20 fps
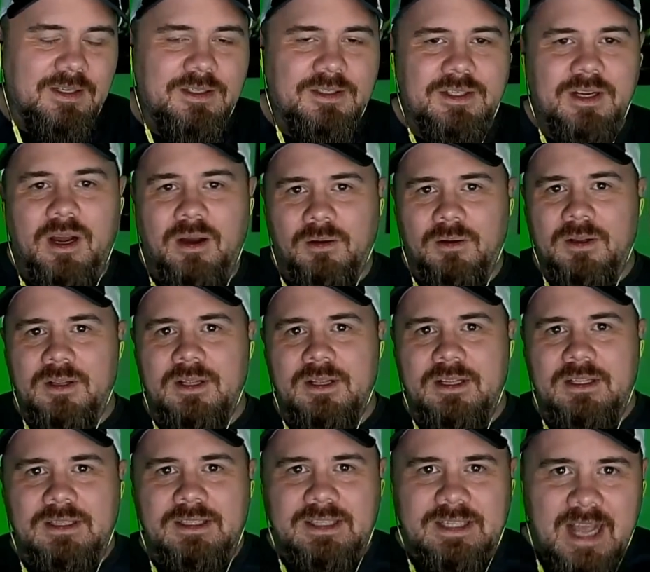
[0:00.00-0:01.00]
So
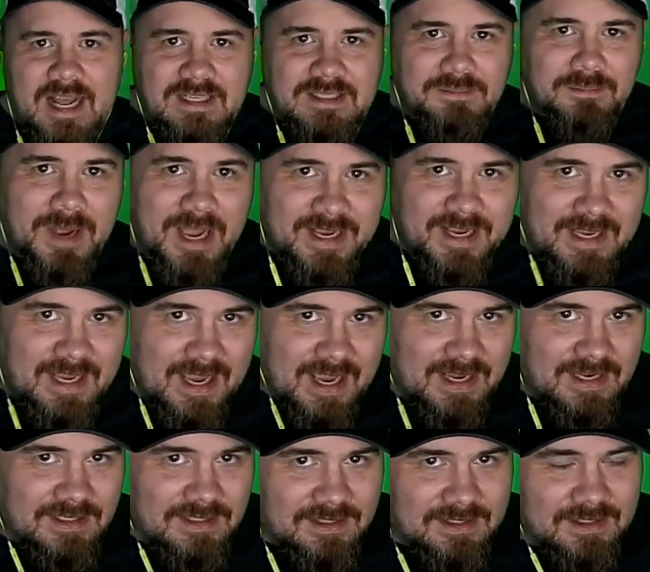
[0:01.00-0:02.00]
that's my
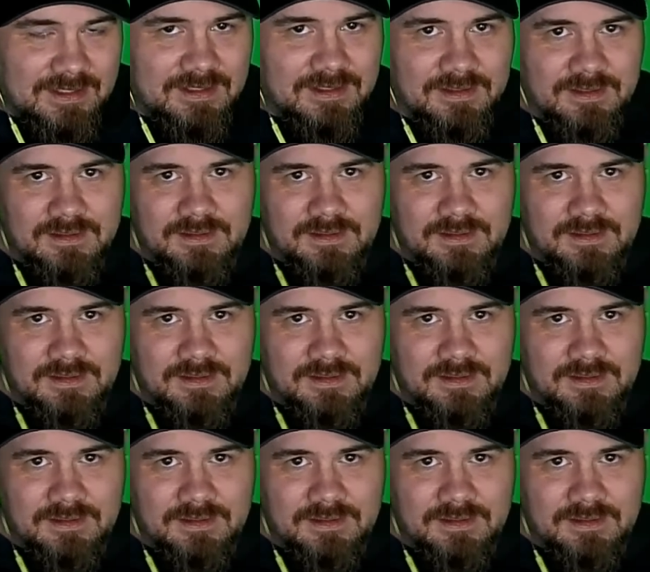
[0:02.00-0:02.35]
case